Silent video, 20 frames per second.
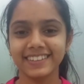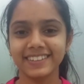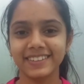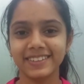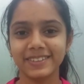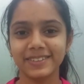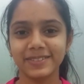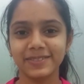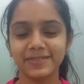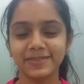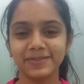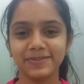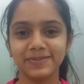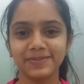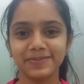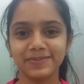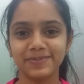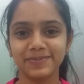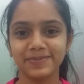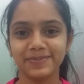Thank you
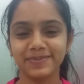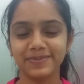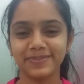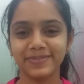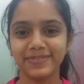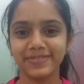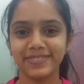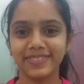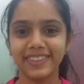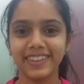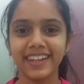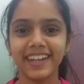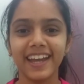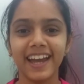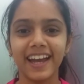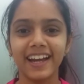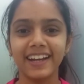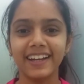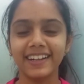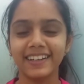very much.
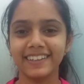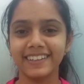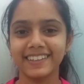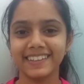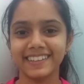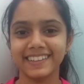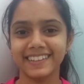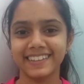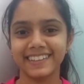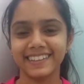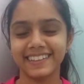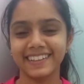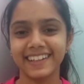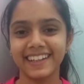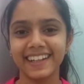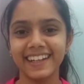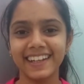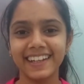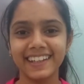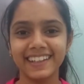Wish you all the best.
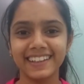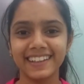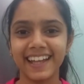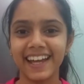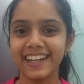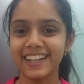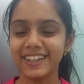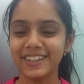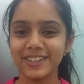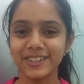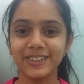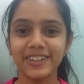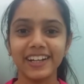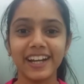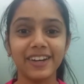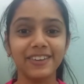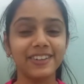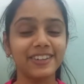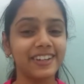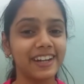Thank you,
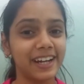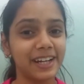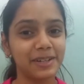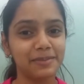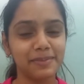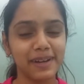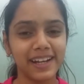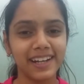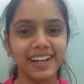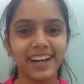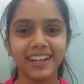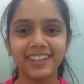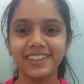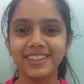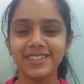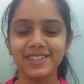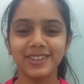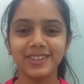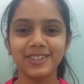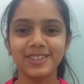and I would recommend
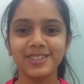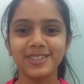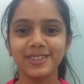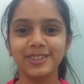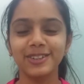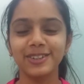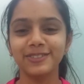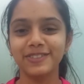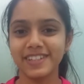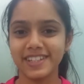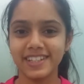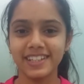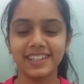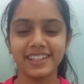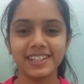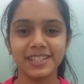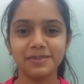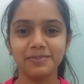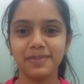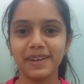others also to
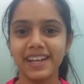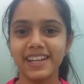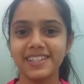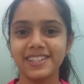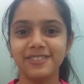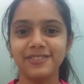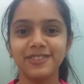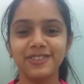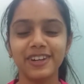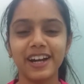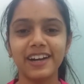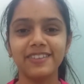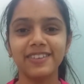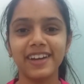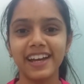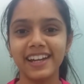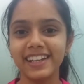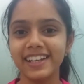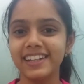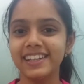visit this place if you
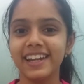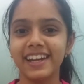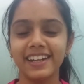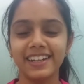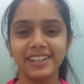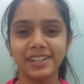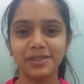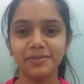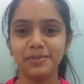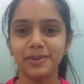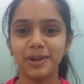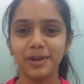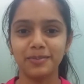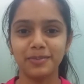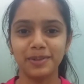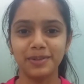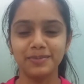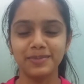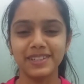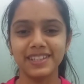have any dental
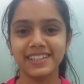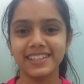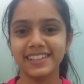problems.